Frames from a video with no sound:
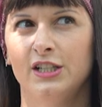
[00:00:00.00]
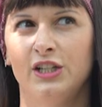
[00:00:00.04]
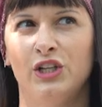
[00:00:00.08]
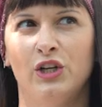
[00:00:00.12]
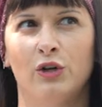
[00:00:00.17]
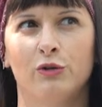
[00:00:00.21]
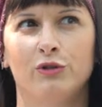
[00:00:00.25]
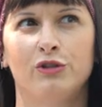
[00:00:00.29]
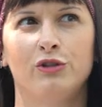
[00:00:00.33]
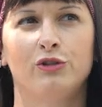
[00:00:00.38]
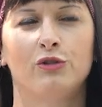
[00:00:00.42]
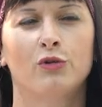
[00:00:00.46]
you
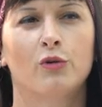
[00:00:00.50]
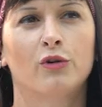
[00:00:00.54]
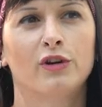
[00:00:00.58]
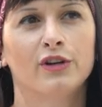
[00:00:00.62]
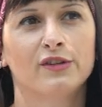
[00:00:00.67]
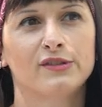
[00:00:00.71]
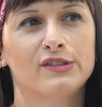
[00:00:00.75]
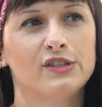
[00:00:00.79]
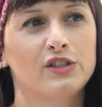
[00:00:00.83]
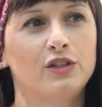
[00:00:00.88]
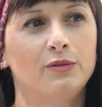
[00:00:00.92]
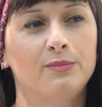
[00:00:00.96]
know,
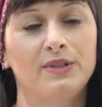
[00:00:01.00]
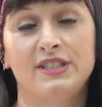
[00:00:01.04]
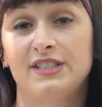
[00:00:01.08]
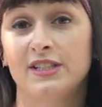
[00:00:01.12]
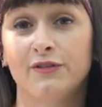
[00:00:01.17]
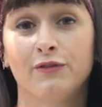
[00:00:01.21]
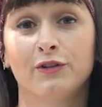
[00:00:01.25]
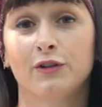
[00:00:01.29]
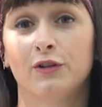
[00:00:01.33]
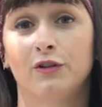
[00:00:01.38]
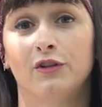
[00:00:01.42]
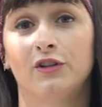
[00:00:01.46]
tutorials could be
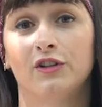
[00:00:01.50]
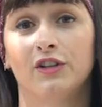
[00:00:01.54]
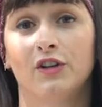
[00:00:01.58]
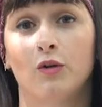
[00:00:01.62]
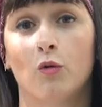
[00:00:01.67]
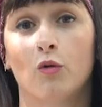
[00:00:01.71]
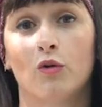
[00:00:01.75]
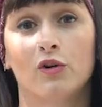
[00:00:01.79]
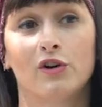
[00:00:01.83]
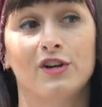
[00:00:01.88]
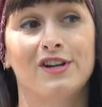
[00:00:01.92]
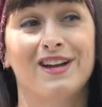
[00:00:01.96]
difficult
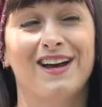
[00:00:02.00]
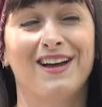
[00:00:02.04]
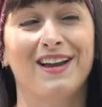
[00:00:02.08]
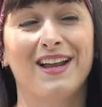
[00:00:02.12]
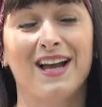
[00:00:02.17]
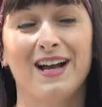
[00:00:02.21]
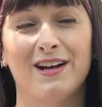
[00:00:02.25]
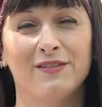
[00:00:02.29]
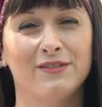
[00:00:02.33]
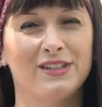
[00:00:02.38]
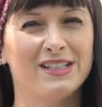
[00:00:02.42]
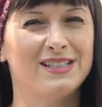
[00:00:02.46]
or not
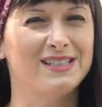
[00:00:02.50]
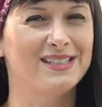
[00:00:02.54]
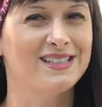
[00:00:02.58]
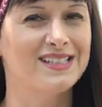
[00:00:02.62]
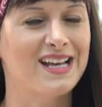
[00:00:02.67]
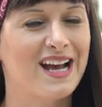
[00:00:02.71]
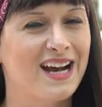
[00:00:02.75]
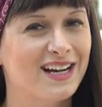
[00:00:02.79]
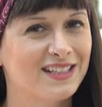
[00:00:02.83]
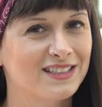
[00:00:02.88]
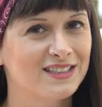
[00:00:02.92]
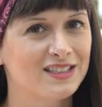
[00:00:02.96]
have the
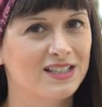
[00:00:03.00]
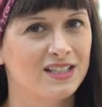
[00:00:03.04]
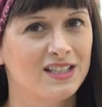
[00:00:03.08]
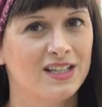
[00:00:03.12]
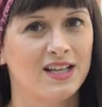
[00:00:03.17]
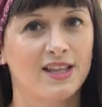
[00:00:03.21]
exact